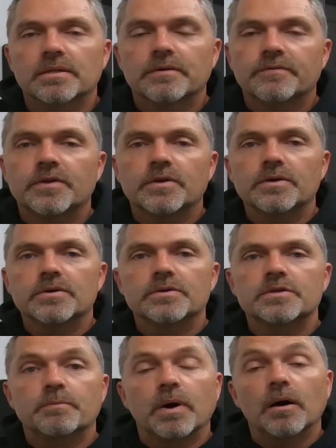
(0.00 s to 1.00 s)

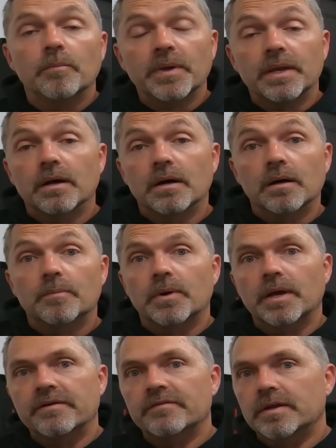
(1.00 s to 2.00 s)
lifters pumping up or
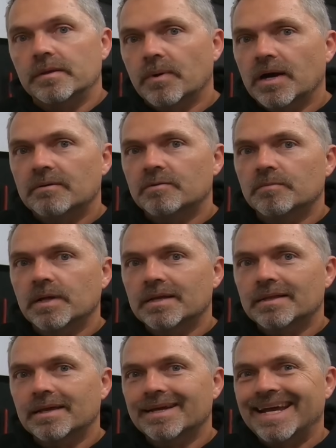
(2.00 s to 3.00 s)
having any problem like
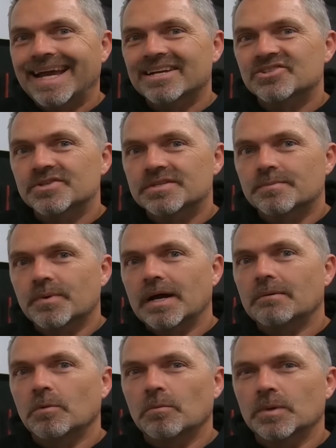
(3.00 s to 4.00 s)
that actually is a
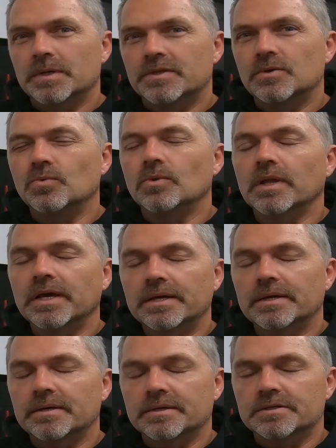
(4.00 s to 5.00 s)
problem with too light
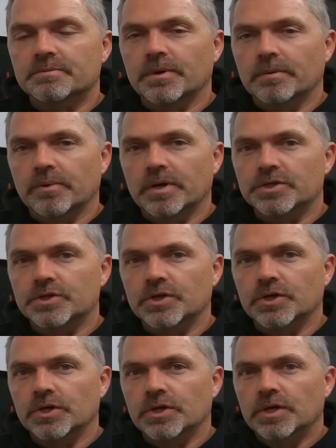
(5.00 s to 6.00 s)
a spring pressure.
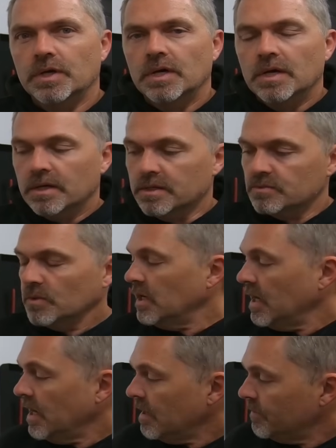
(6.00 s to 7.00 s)
Because what
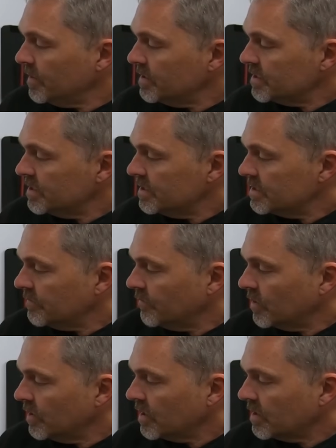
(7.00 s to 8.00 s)
happens is, if
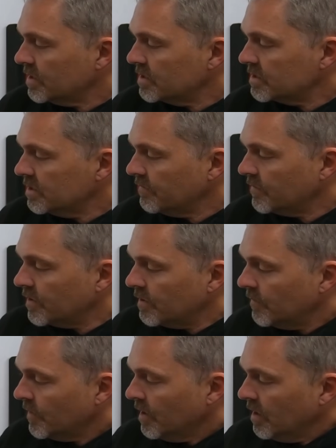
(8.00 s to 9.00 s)
we look at this
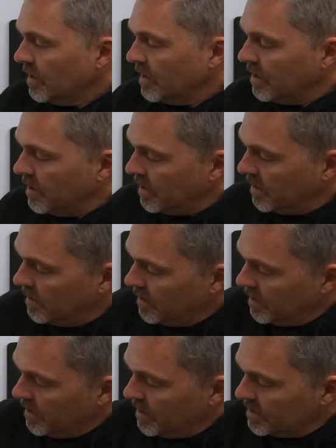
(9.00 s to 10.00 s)
lifter and
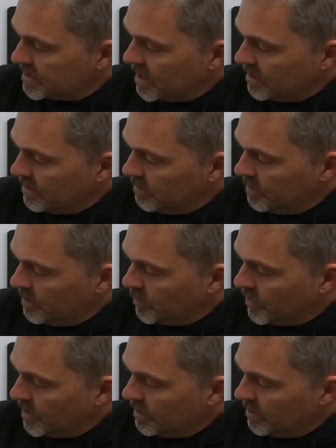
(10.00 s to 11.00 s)
it's got a little bit of
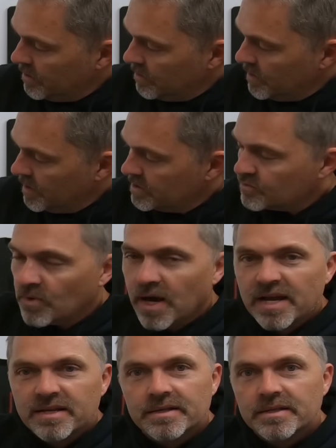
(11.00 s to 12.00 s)
preload and it's
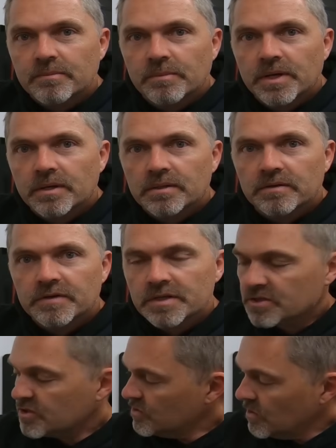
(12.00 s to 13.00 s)
riding in the middle of its
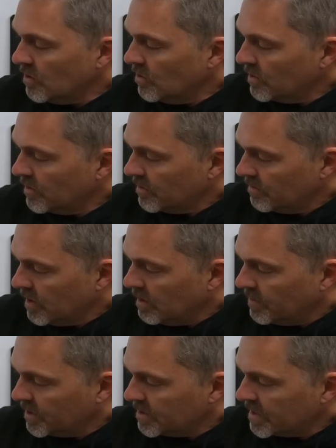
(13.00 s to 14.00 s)
stroke or
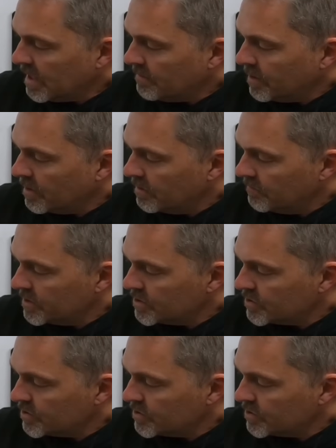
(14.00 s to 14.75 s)
up at the top part of its